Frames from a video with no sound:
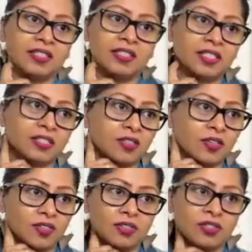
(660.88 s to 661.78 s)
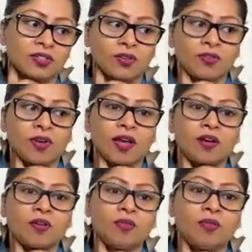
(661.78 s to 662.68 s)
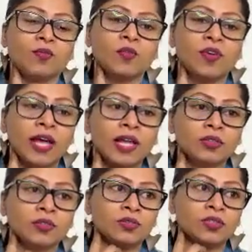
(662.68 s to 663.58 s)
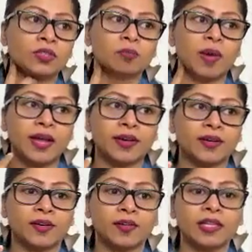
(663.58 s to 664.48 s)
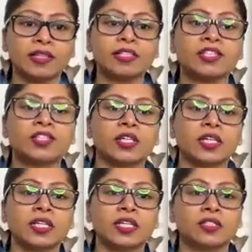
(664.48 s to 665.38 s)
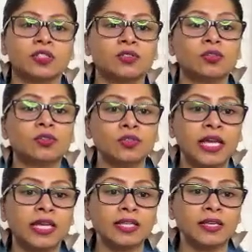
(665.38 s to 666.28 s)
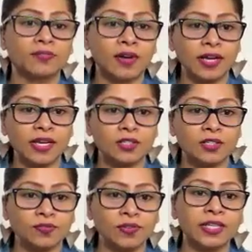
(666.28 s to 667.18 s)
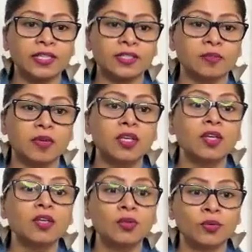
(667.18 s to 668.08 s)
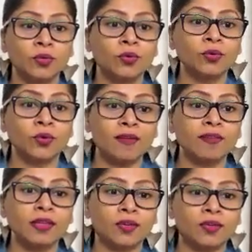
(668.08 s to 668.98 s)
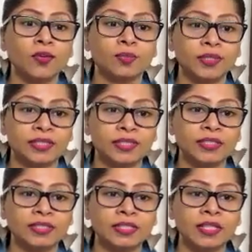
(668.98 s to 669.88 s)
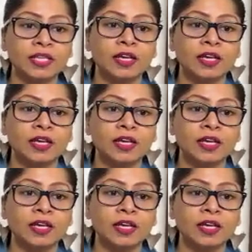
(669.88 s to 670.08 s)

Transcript: just goes to show how values matter in this journey to creating that financial freedom through having your own business.